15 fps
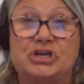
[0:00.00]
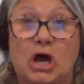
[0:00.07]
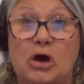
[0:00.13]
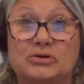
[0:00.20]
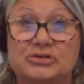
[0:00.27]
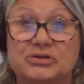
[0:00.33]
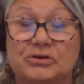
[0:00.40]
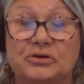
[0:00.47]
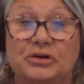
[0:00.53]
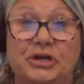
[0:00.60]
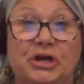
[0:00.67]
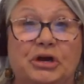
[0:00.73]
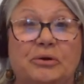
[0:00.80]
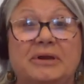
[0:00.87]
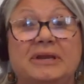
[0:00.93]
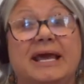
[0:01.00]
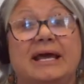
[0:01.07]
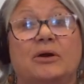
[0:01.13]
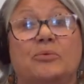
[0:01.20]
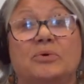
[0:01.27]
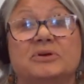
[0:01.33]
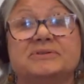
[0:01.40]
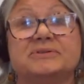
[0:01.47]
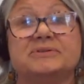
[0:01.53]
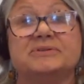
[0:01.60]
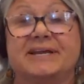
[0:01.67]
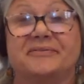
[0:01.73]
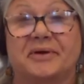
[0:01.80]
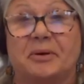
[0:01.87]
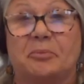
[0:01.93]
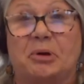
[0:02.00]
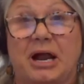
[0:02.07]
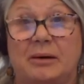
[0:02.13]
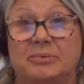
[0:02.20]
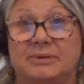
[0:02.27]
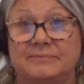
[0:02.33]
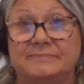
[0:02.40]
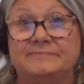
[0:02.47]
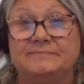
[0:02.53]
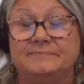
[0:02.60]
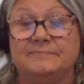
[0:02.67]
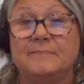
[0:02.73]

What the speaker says: dose earlier and you had a real significant problem.